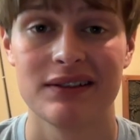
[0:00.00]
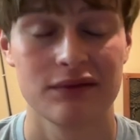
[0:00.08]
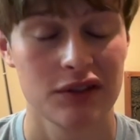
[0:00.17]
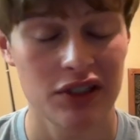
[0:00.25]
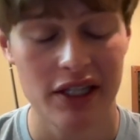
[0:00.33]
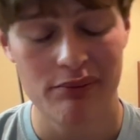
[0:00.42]

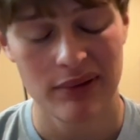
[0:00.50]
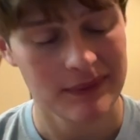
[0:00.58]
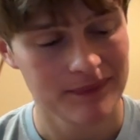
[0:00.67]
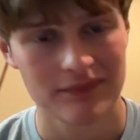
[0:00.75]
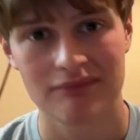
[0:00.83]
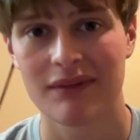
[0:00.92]
sleep
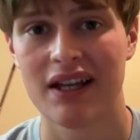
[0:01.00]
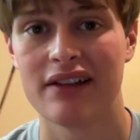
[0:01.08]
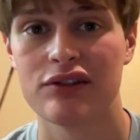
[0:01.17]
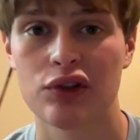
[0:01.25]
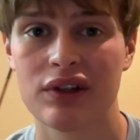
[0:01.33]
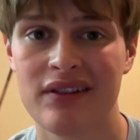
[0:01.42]
and
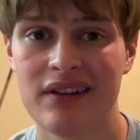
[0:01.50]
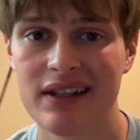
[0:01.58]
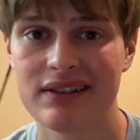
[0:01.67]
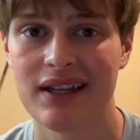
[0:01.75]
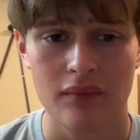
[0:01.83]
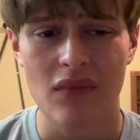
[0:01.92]
start again the
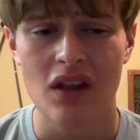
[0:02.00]
next day.